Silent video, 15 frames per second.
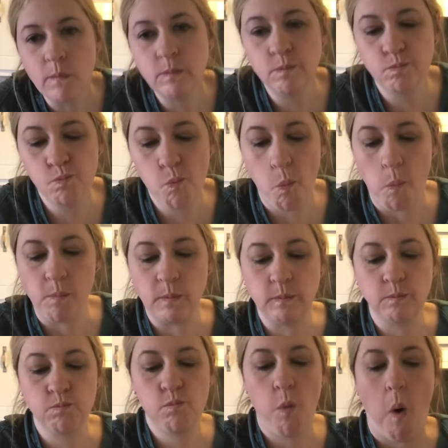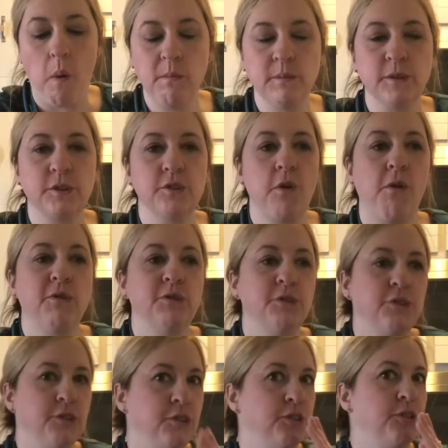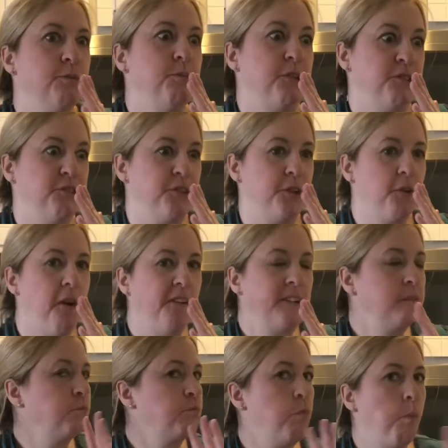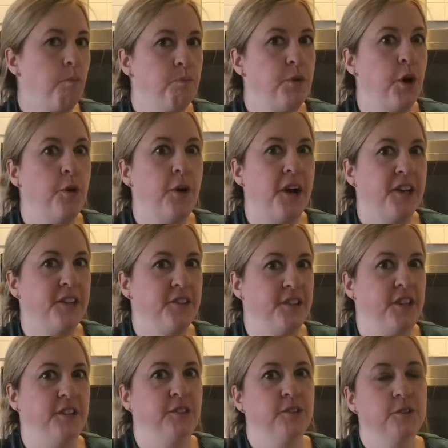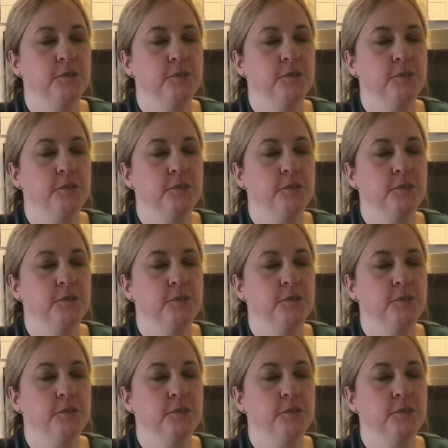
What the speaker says: Oh my goodness, this is amazing. No eggy taste.